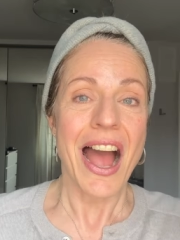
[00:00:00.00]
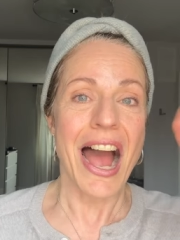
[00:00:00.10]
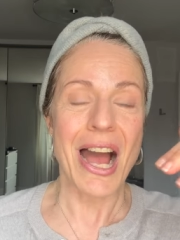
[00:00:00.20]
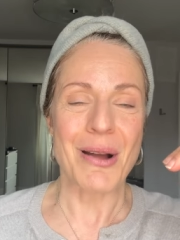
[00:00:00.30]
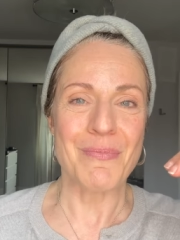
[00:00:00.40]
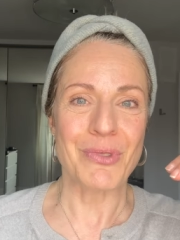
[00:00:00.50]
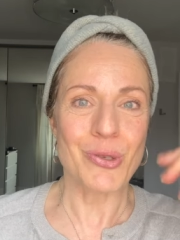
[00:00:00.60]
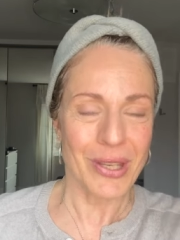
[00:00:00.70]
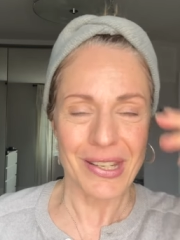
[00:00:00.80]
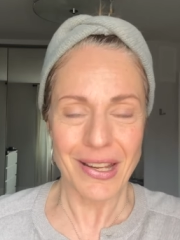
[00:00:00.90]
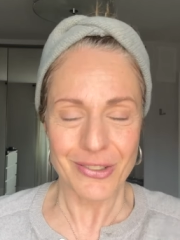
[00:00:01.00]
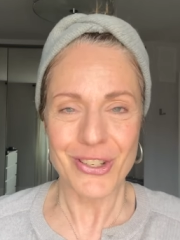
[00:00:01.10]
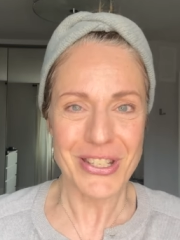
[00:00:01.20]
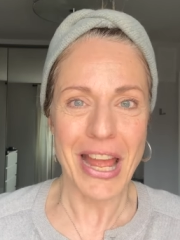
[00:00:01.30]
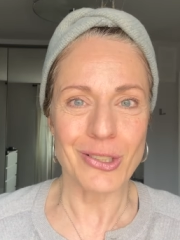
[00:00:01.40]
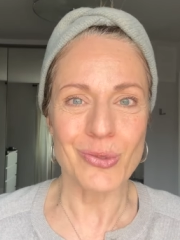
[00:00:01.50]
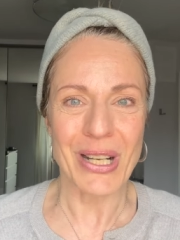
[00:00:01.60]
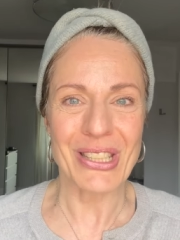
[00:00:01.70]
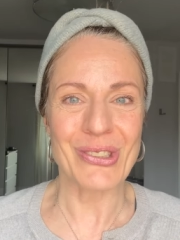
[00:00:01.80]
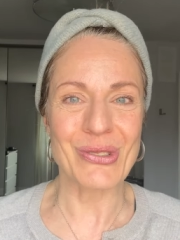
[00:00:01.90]
um, you can understand
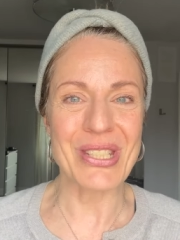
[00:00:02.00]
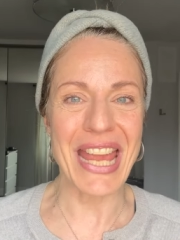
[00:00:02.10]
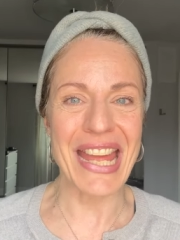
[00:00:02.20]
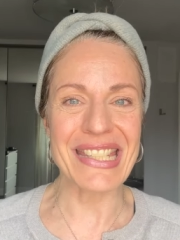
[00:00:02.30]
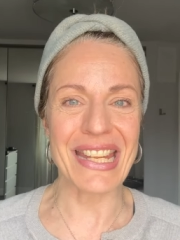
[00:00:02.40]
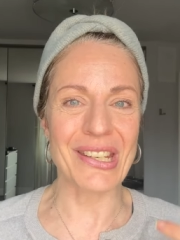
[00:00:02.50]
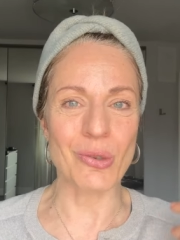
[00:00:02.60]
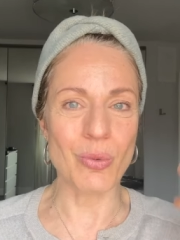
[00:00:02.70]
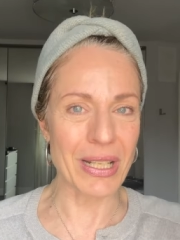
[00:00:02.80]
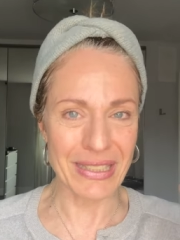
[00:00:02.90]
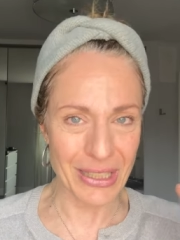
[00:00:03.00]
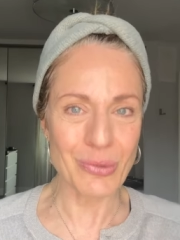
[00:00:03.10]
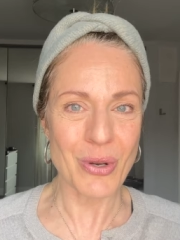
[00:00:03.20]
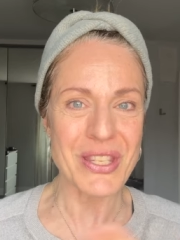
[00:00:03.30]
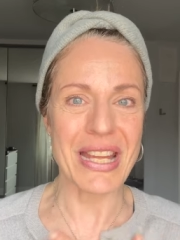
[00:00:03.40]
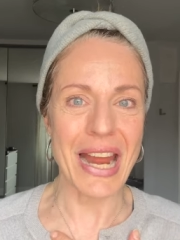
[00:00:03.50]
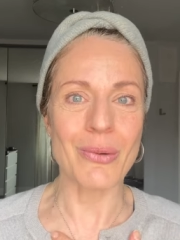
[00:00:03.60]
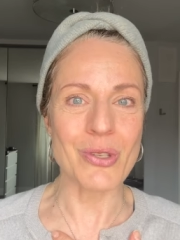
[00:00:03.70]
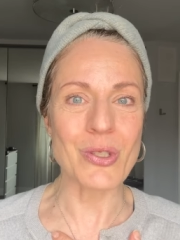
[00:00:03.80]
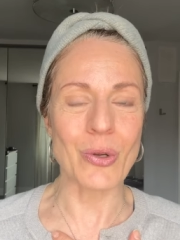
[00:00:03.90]
what to get and what it was that I
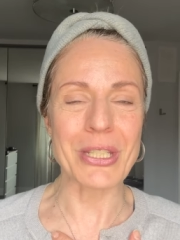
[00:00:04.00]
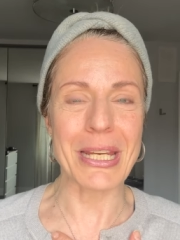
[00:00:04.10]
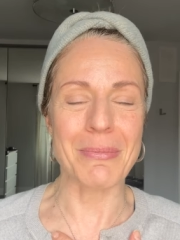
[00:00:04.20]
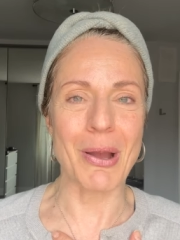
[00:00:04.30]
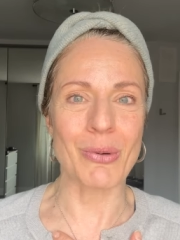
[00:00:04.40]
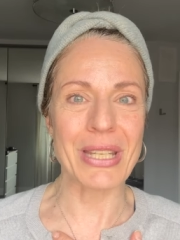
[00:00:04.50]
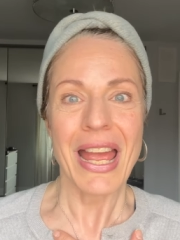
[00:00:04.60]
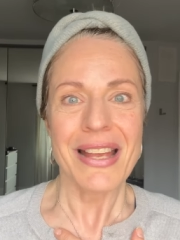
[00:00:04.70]
was talking about.